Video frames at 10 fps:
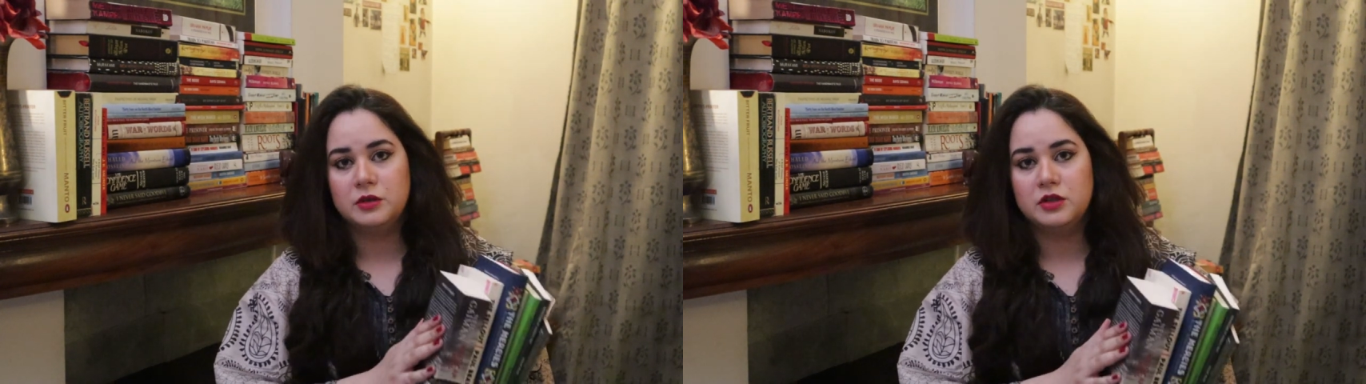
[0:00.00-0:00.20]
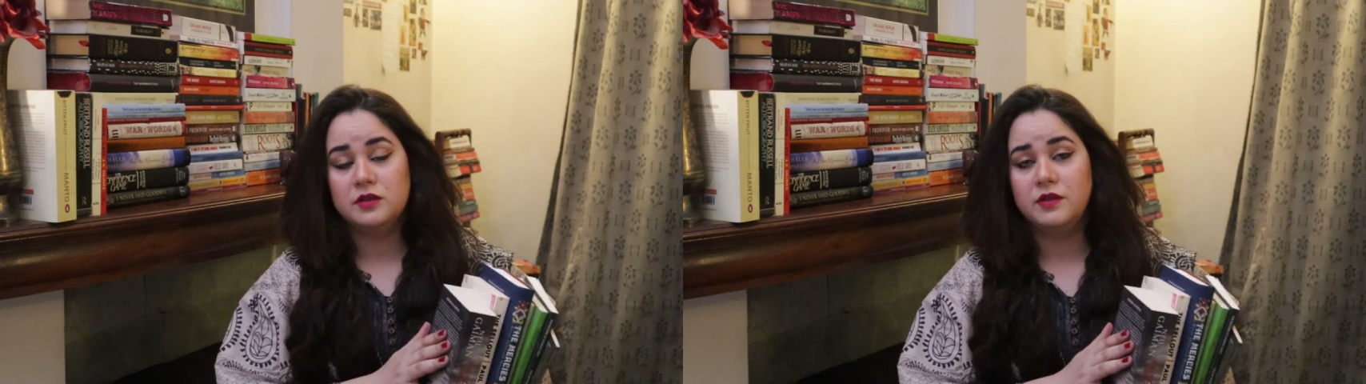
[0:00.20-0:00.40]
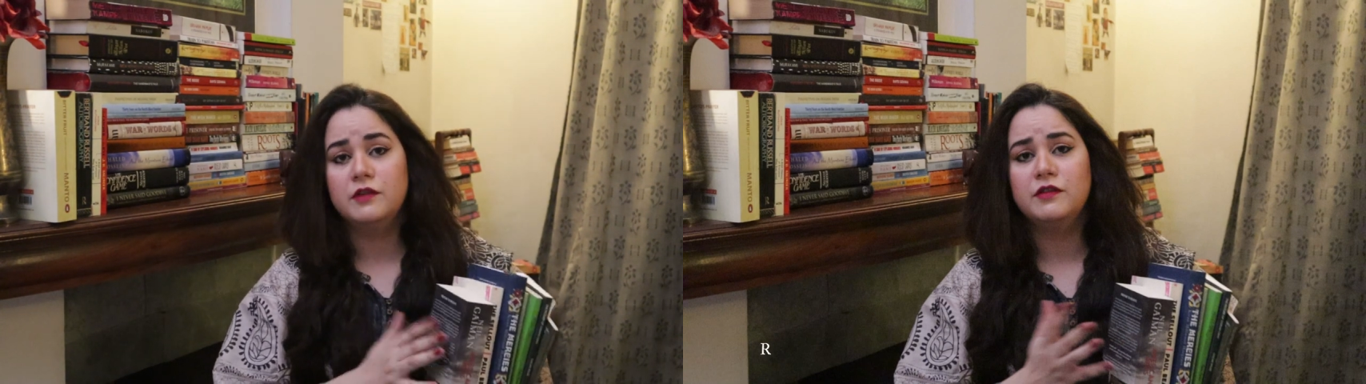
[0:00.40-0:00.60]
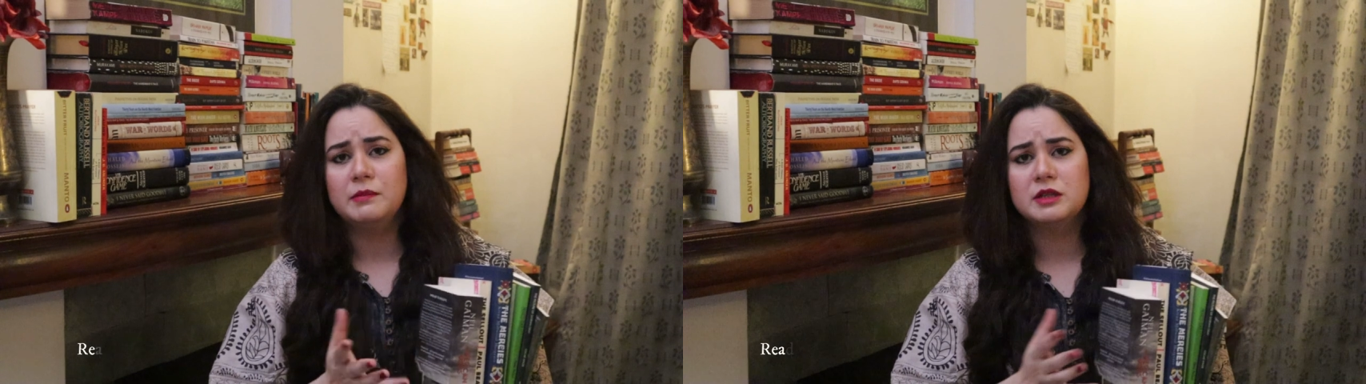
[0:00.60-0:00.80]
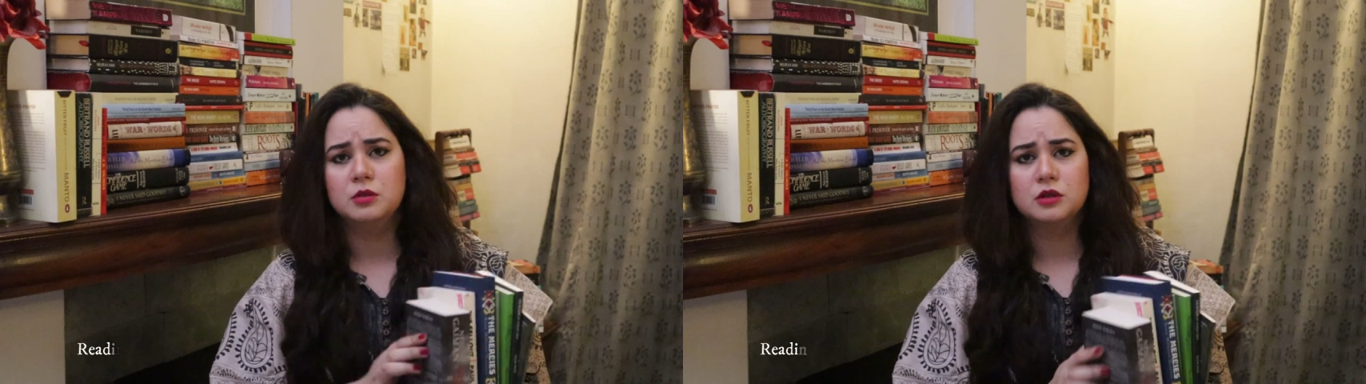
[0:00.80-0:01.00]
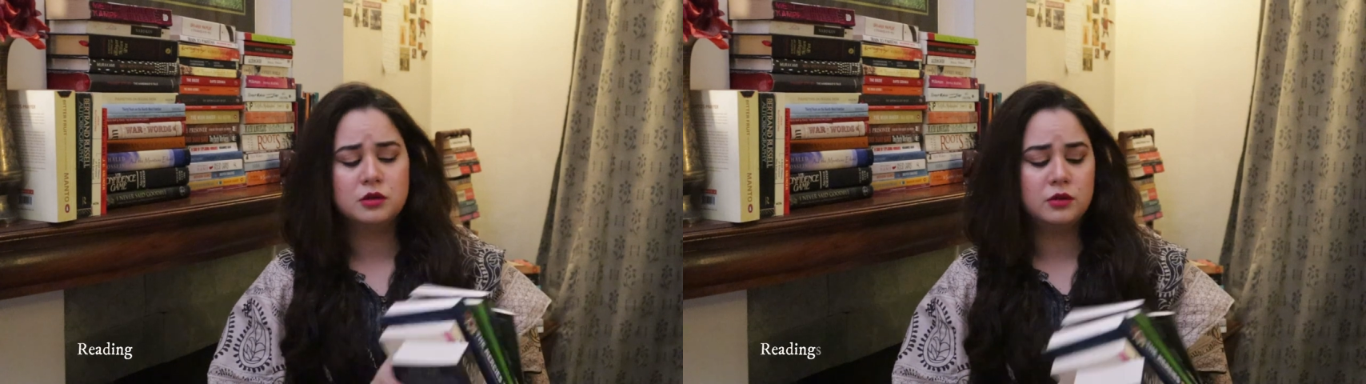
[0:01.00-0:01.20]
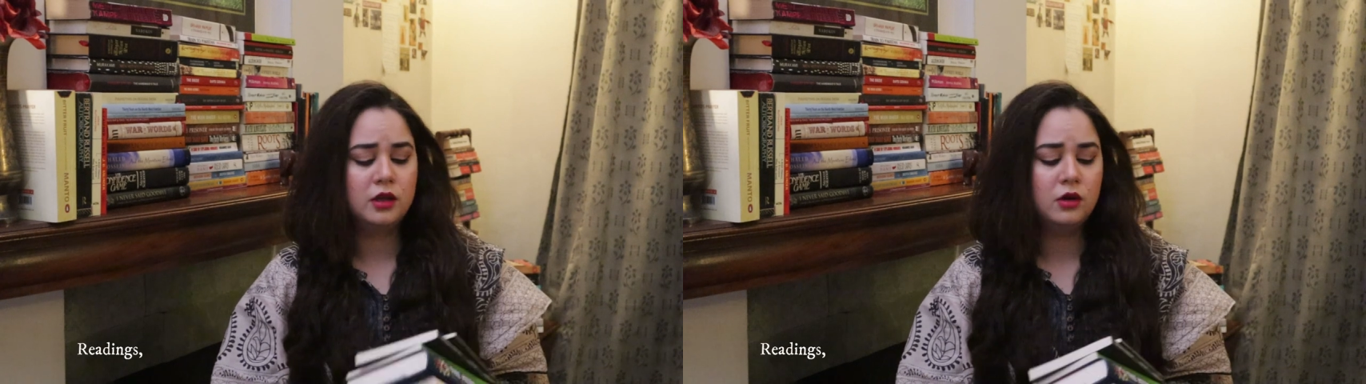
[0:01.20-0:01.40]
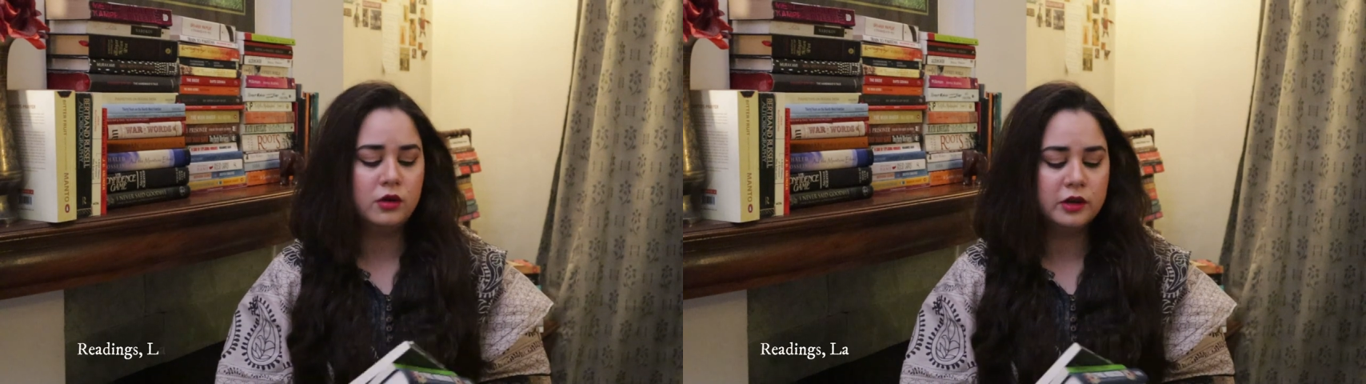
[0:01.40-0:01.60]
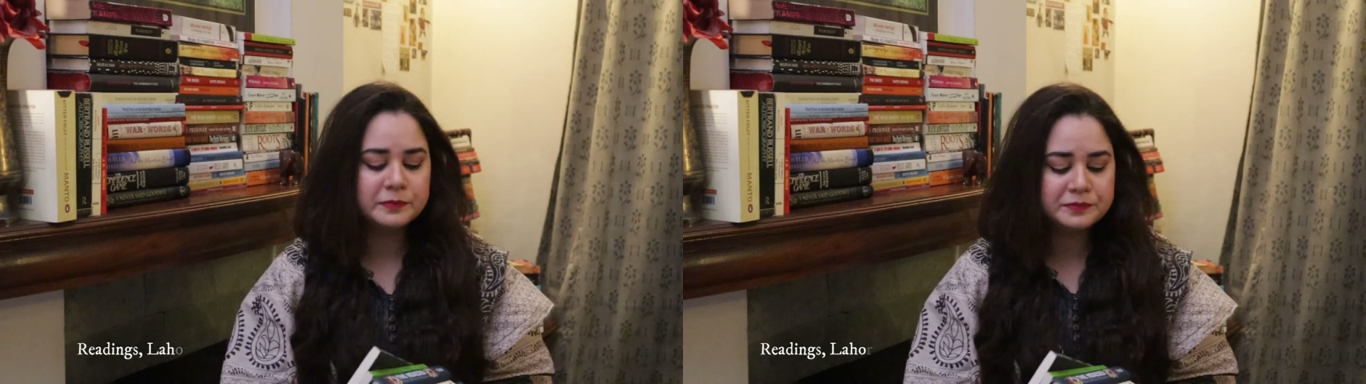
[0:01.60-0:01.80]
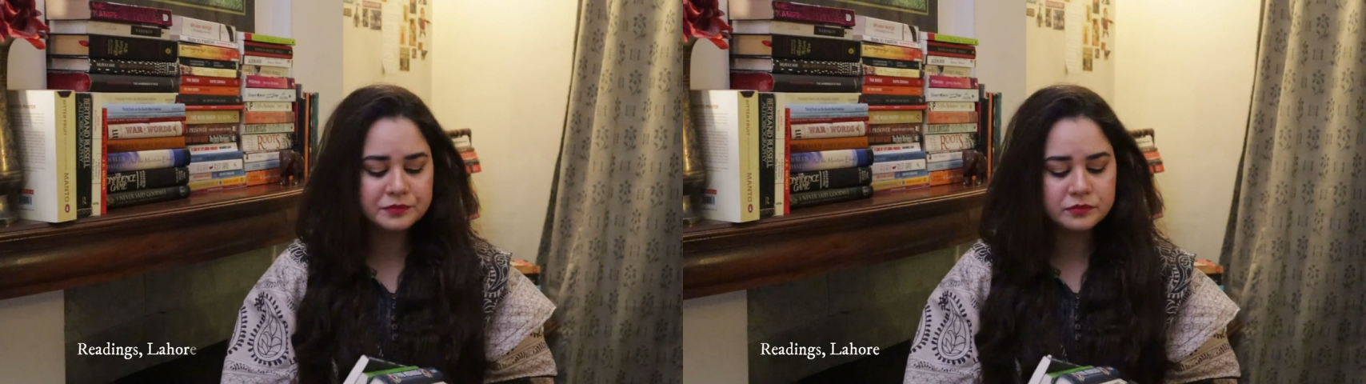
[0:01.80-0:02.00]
which is a very famous bookstore in Lahore.